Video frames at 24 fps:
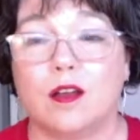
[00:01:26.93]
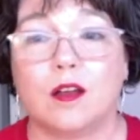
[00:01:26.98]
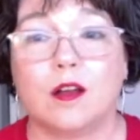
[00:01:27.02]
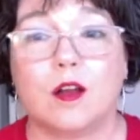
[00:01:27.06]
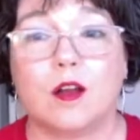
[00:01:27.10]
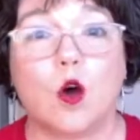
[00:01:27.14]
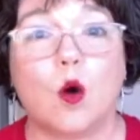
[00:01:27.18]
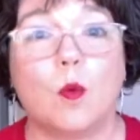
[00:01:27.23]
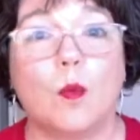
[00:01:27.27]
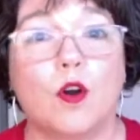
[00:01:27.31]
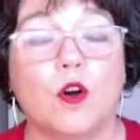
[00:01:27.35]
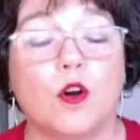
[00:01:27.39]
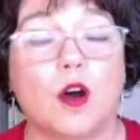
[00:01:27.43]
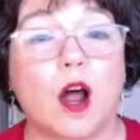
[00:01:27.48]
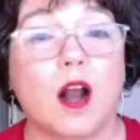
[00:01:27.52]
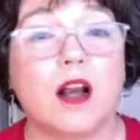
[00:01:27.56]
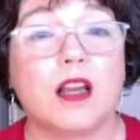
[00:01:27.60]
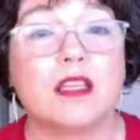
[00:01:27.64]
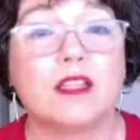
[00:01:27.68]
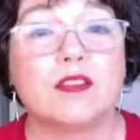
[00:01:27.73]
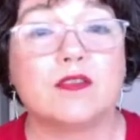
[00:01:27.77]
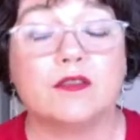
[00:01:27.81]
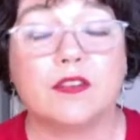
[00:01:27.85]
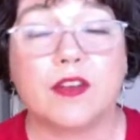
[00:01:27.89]
Omicron
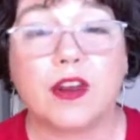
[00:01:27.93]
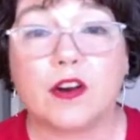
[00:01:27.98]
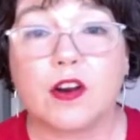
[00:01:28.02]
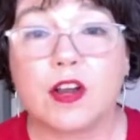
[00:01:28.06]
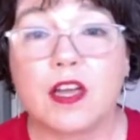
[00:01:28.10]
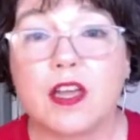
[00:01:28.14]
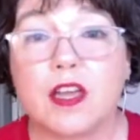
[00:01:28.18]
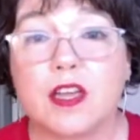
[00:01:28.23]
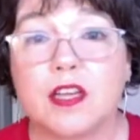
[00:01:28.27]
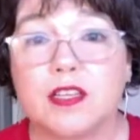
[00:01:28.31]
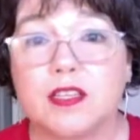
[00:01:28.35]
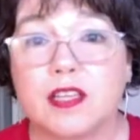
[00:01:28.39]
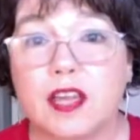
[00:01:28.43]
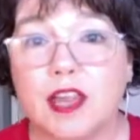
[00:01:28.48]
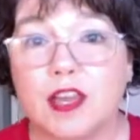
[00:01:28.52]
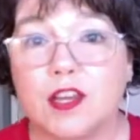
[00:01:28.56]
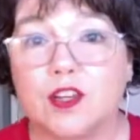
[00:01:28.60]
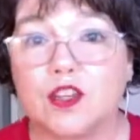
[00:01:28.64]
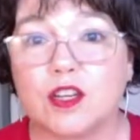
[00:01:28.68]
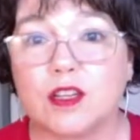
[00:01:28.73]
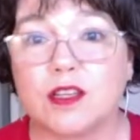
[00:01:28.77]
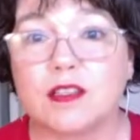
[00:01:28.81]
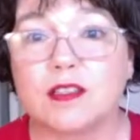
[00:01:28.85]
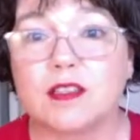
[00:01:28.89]
is very
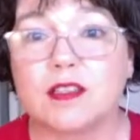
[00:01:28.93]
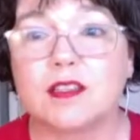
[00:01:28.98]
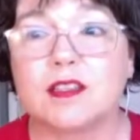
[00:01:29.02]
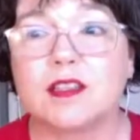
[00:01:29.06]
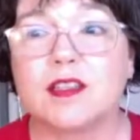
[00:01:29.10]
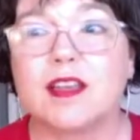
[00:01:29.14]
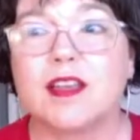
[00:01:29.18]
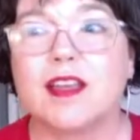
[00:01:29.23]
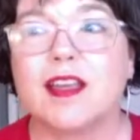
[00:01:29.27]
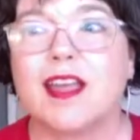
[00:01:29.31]
contagious.